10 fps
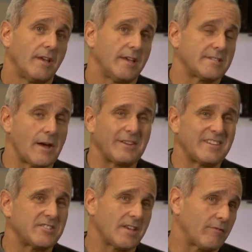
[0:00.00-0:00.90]
is now at
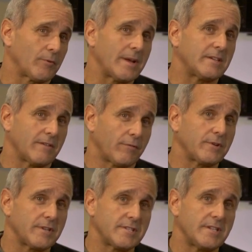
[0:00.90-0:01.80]
least 7 or 8
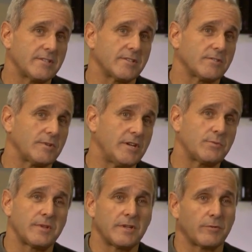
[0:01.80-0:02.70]
different diseases,
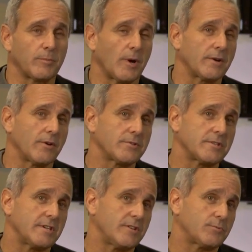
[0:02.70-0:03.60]
each with a different
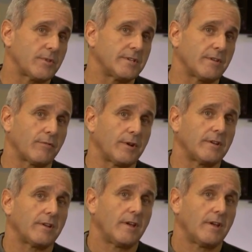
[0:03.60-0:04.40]
prognosis, each with a different